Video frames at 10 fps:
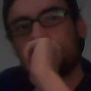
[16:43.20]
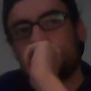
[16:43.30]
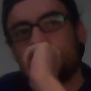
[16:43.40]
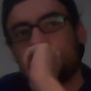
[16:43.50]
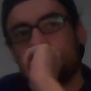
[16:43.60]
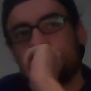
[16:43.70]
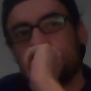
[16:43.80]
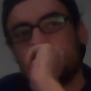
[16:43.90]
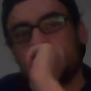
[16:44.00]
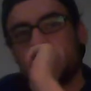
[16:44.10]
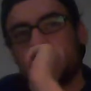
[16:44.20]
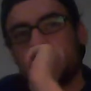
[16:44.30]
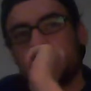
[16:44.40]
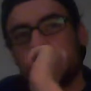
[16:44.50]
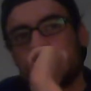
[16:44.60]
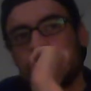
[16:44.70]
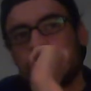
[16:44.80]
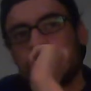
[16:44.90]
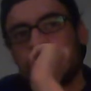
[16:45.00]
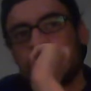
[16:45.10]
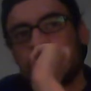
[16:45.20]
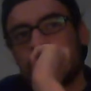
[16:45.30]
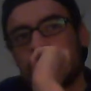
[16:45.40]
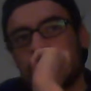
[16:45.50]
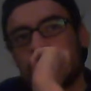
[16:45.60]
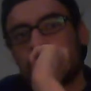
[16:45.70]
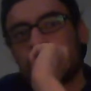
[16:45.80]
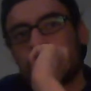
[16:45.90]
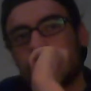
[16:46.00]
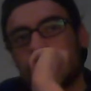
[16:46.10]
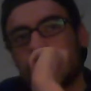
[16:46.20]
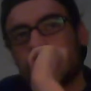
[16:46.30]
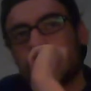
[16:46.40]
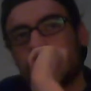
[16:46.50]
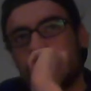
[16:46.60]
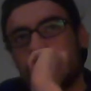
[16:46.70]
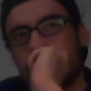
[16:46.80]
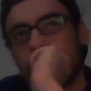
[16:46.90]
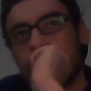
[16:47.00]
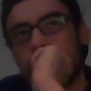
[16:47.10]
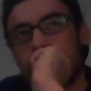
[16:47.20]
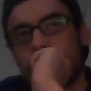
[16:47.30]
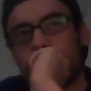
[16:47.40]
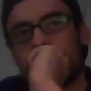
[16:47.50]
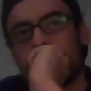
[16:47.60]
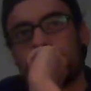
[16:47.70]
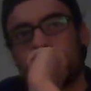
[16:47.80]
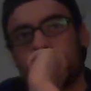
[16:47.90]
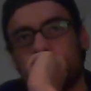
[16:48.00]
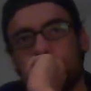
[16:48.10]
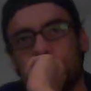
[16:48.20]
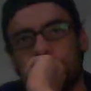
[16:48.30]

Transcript: [no speech]